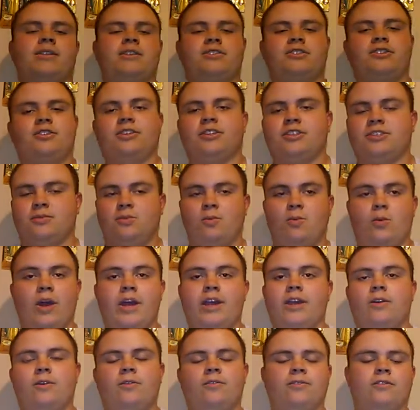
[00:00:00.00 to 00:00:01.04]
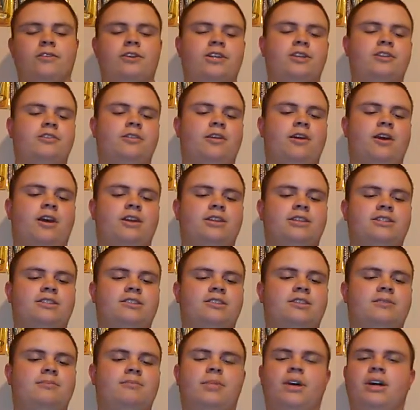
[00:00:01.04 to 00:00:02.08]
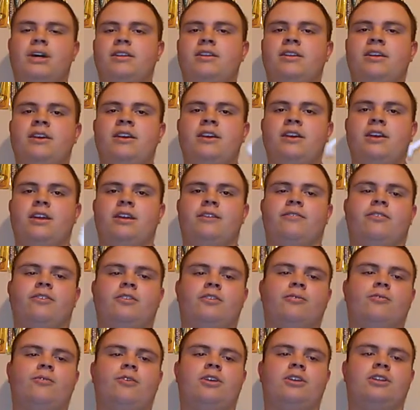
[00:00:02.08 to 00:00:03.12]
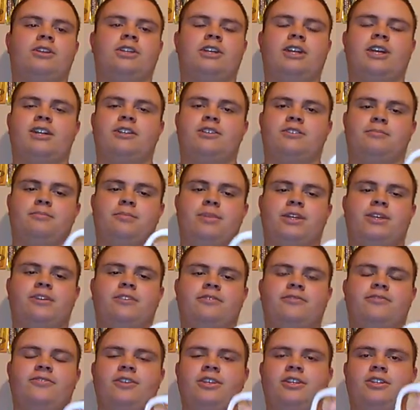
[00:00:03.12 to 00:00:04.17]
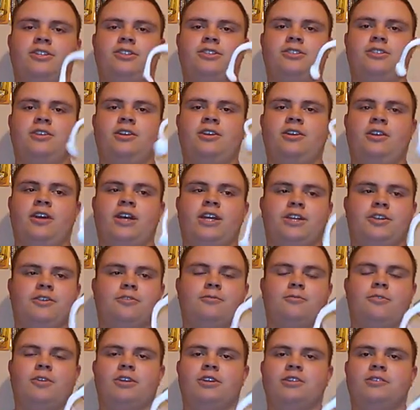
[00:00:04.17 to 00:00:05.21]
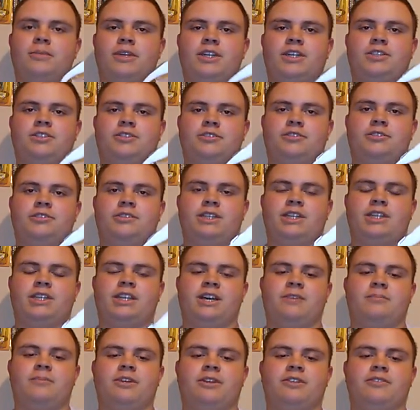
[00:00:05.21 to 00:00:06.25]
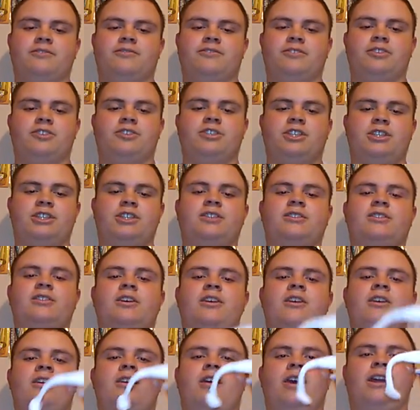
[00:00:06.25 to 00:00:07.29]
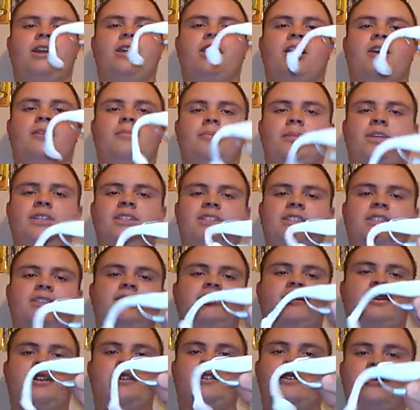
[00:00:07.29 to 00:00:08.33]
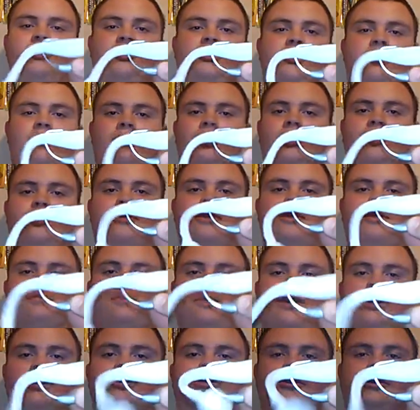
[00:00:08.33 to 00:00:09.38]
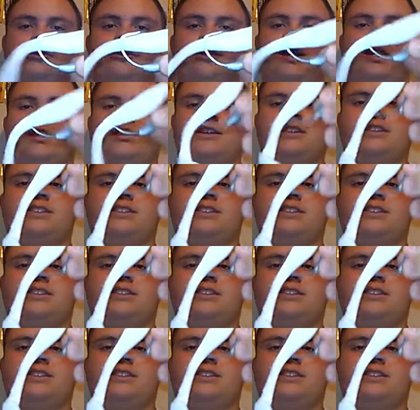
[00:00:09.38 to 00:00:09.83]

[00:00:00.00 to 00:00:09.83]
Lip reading: this hook is way overkill, honestly, but if you're wanting to catch a bigger fish and you're wanting to make sure you get that bigger fish in and not miss it, you know, go with a big hook like